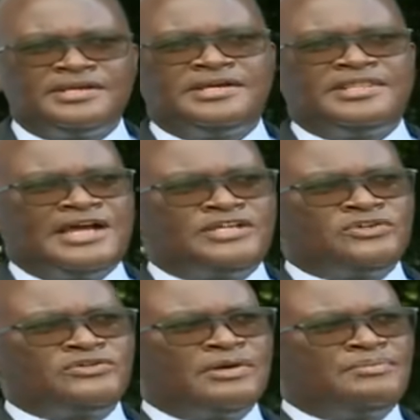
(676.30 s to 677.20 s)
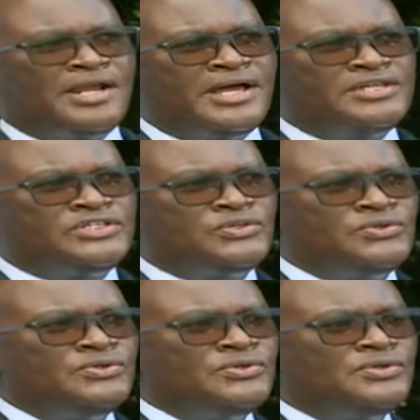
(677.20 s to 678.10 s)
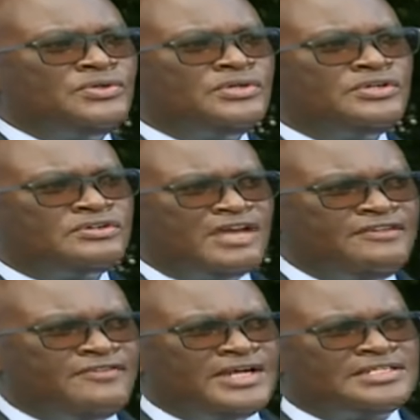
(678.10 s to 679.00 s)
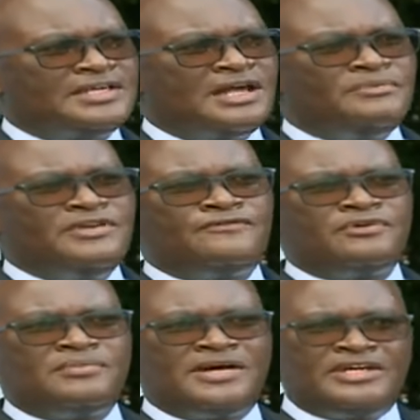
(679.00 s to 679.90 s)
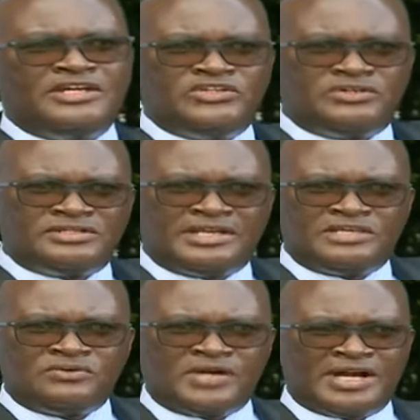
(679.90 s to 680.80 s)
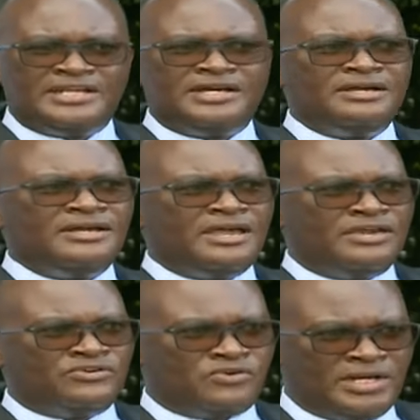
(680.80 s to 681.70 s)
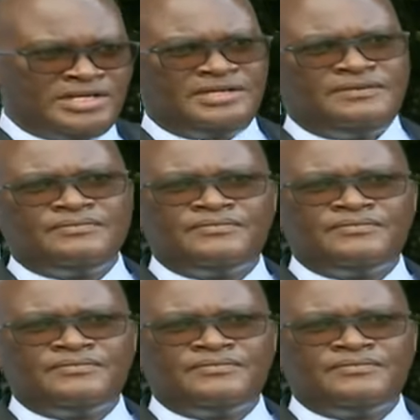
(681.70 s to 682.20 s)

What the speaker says: That also applies to drivers coming from other regions like Uganda and Rwanda.